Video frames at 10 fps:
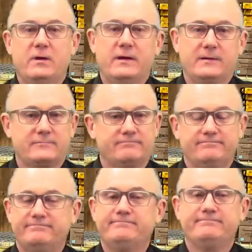back?
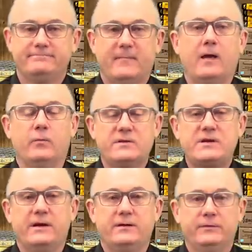I wish
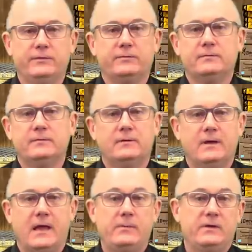I knew.
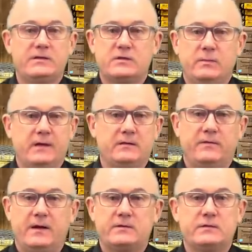Ammunition
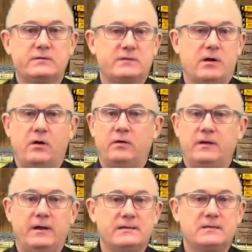manufacturers aren't
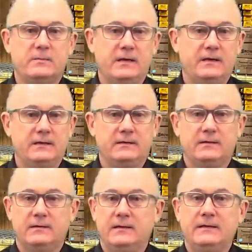estimating
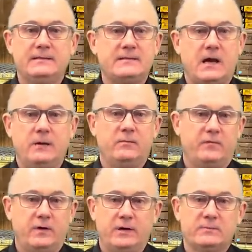any time
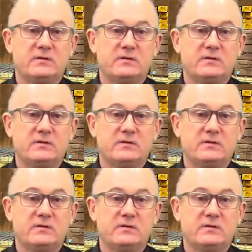frames